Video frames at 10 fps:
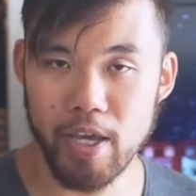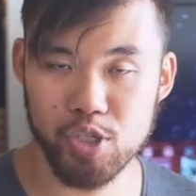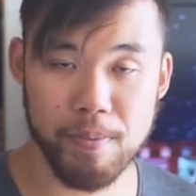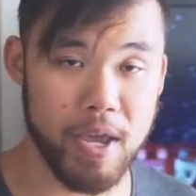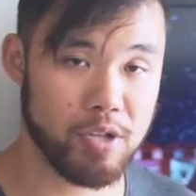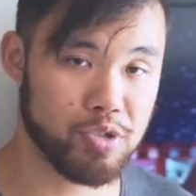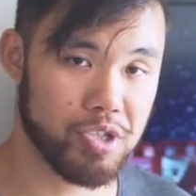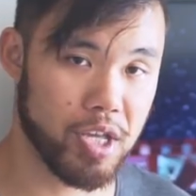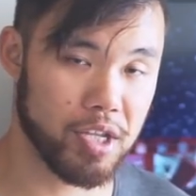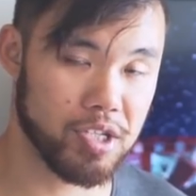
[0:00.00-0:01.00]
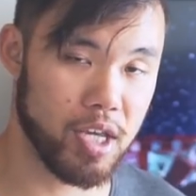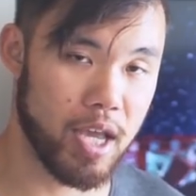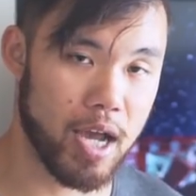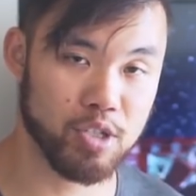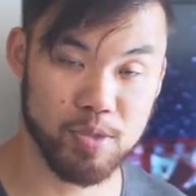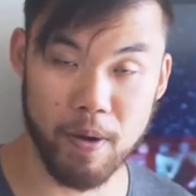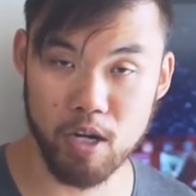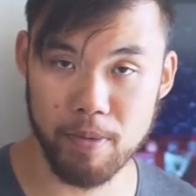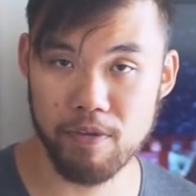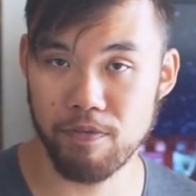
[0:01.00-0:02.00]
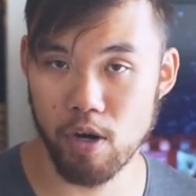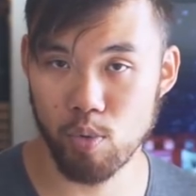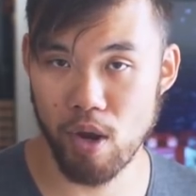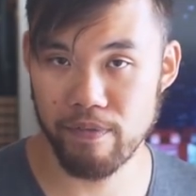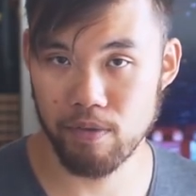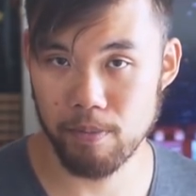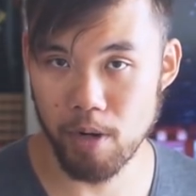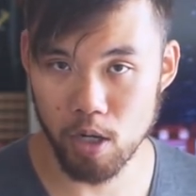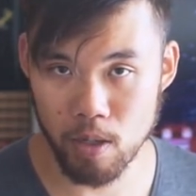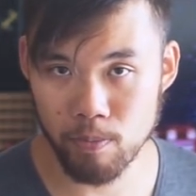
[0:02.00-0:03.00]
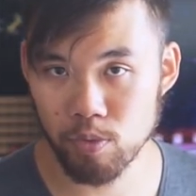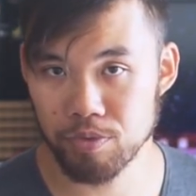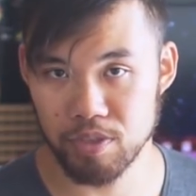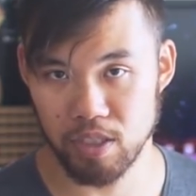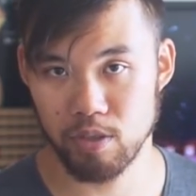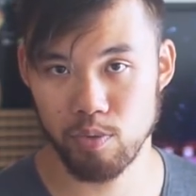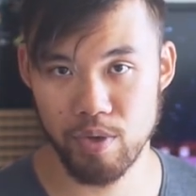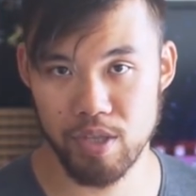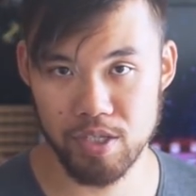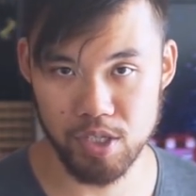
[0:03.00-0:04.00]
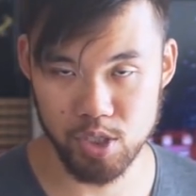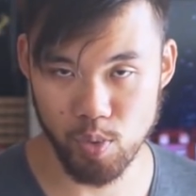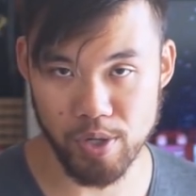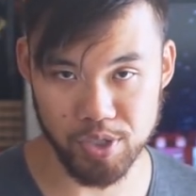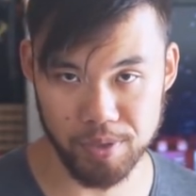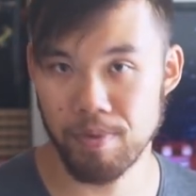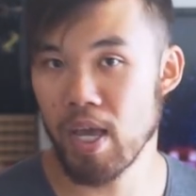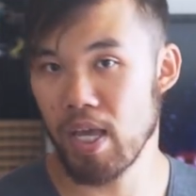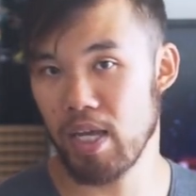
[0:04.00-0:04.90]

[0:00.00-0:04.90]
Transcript: It should be interesting to see how Spider-Man Far Away From Home will deal with the situation.